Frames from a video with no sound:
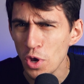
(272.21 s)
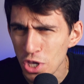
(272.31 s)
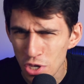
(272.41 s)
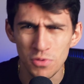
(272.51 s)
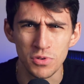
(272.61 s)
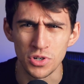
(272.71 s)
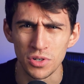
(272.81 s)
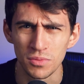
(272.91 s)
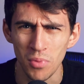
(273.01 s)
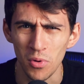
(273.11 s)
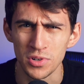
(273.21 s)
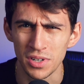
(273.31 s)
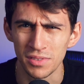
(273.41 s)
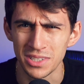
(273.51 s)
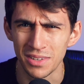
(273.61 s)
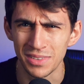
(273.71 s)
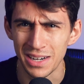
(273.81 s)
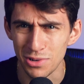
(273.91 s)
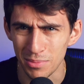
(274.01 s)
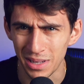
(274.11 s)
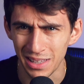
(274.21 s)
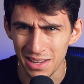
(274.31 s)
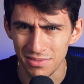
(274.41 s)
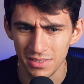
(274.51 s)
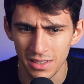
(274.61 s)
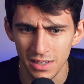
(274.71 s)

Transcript: huge portion of the stuff that I do in my life.